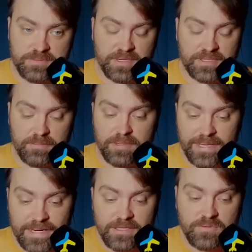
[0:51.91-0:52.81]
but the
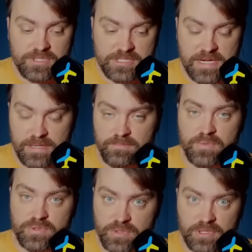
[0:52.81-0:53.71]
planning was done
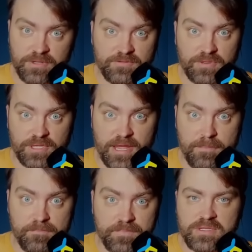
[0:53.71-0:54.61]
poorly for them.